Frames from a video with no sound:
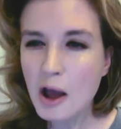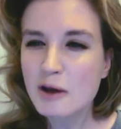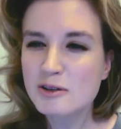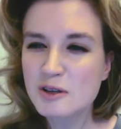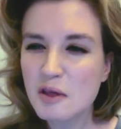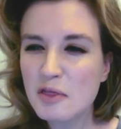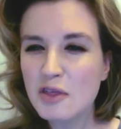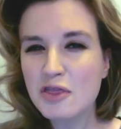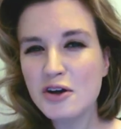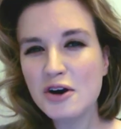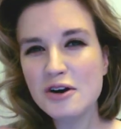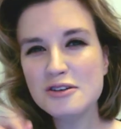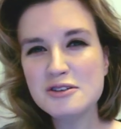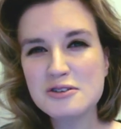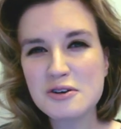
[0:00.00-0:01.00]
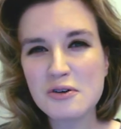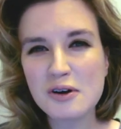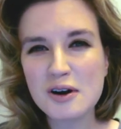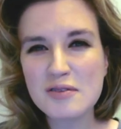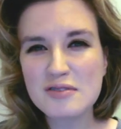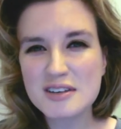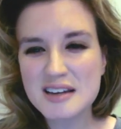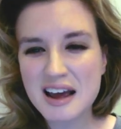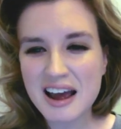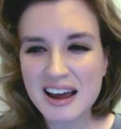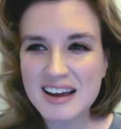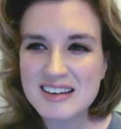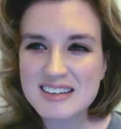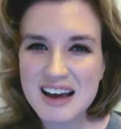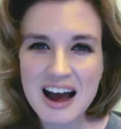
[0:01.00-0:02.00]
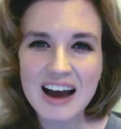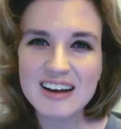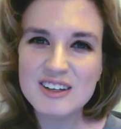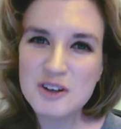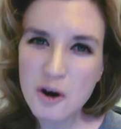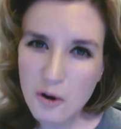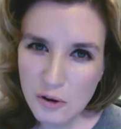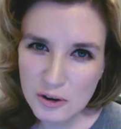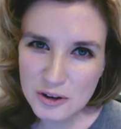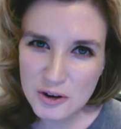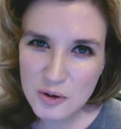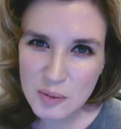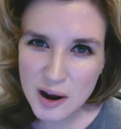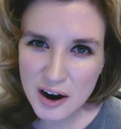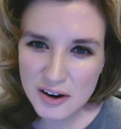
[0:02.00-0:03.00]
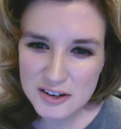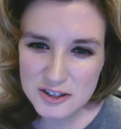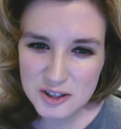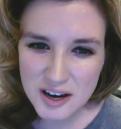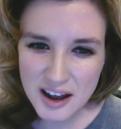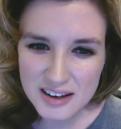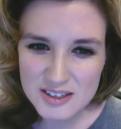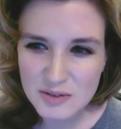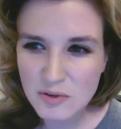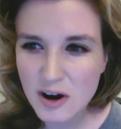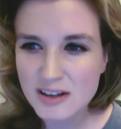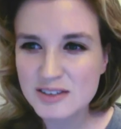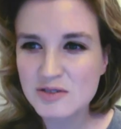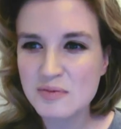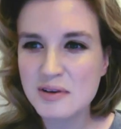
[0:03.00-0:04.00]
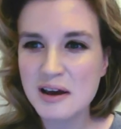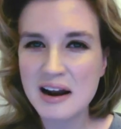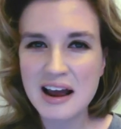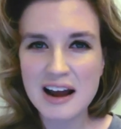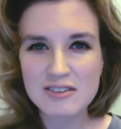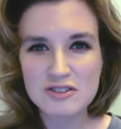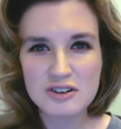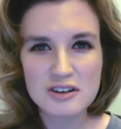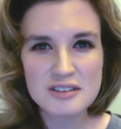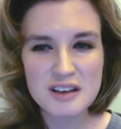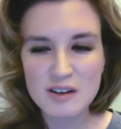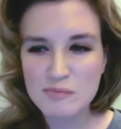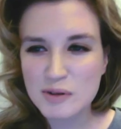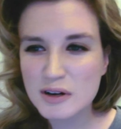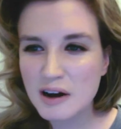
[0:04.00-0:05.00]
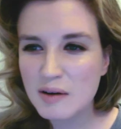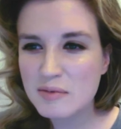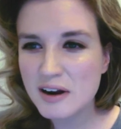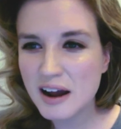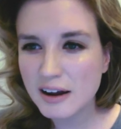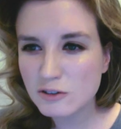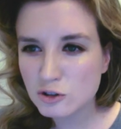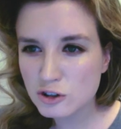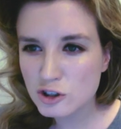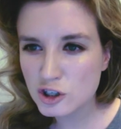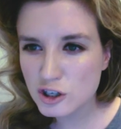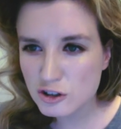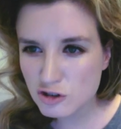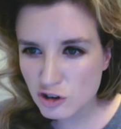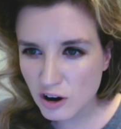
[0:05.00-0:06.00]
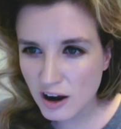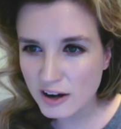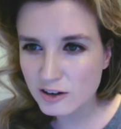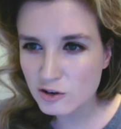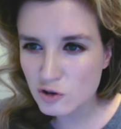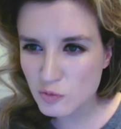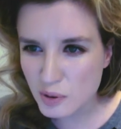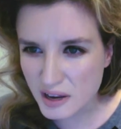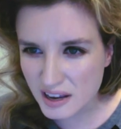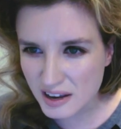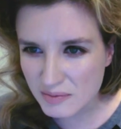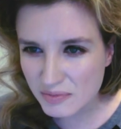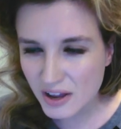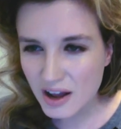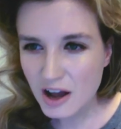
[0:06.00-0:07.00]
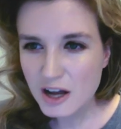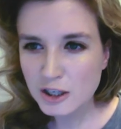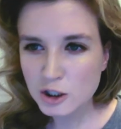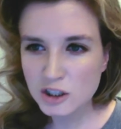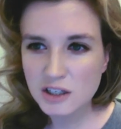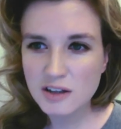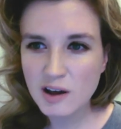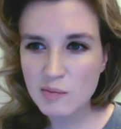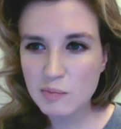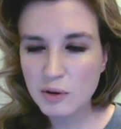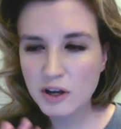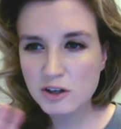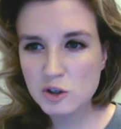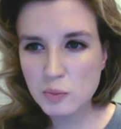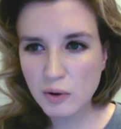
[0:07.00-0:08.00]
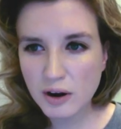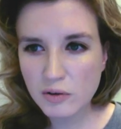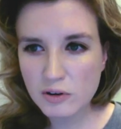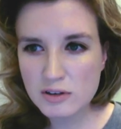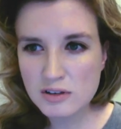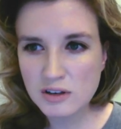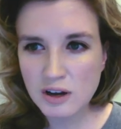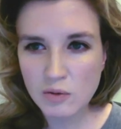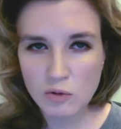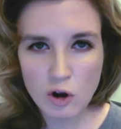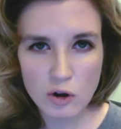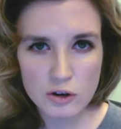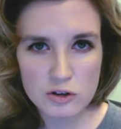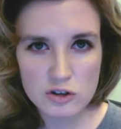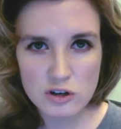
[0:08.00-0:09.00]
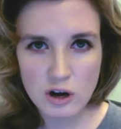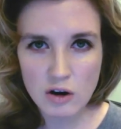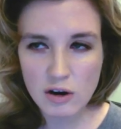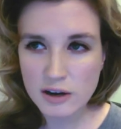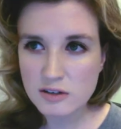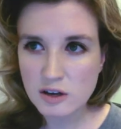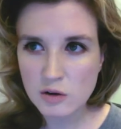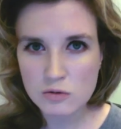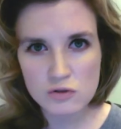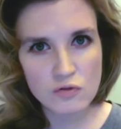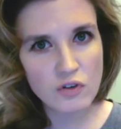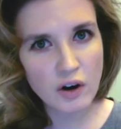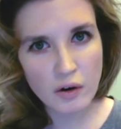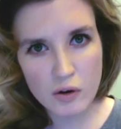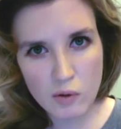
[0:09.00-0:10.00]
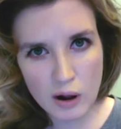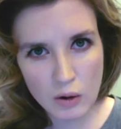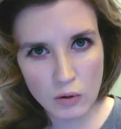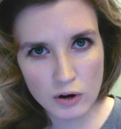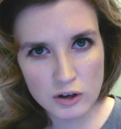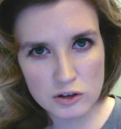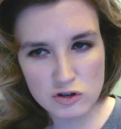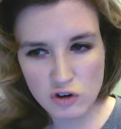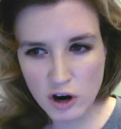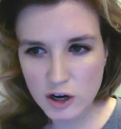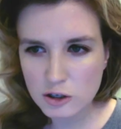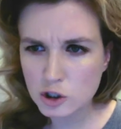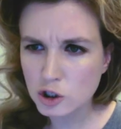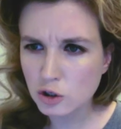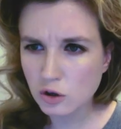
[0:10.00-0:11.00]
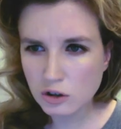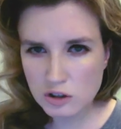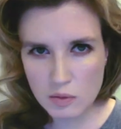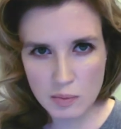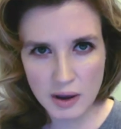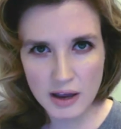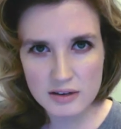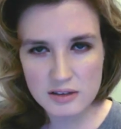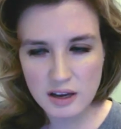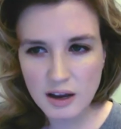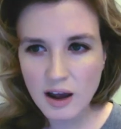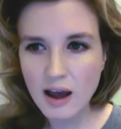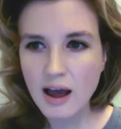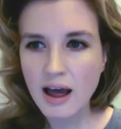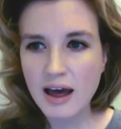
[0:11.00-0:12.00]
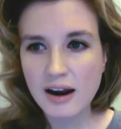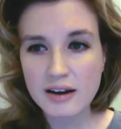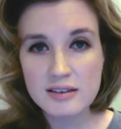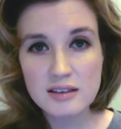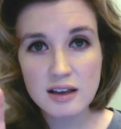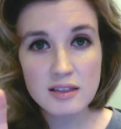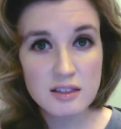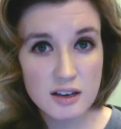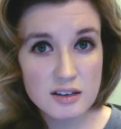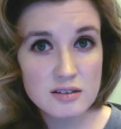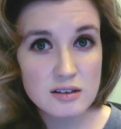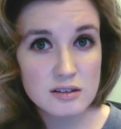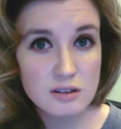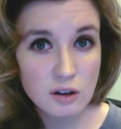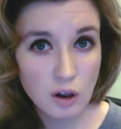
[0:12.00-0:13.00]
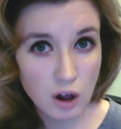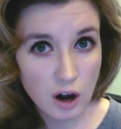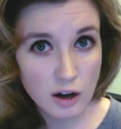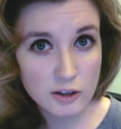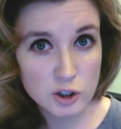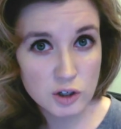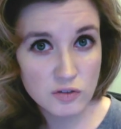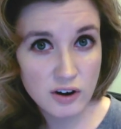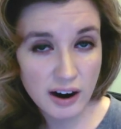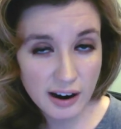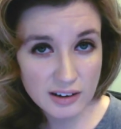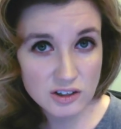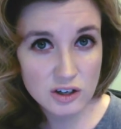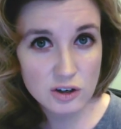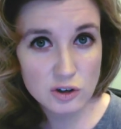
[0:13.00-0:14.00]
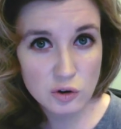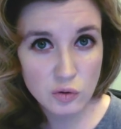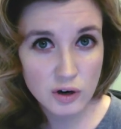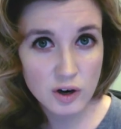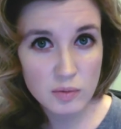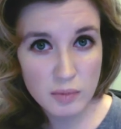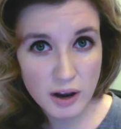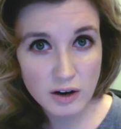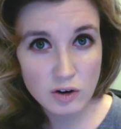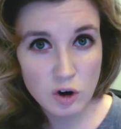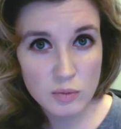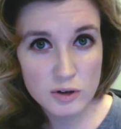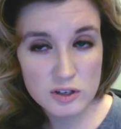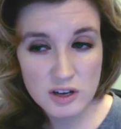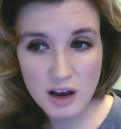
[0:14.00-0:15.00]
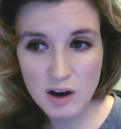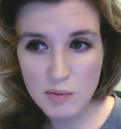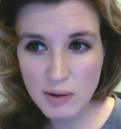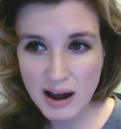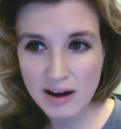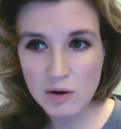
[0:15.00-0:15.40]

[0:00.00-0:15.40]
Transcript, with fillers: So then the third story of the day is, I told you Paris Jackson wants to be an actress and become an actress she is trying to be. She did that big spread recently on Rolling Stone. I said it was very well orchestrated. She looked amazing. And I said, this is the launch of an acting career. Make no mistake about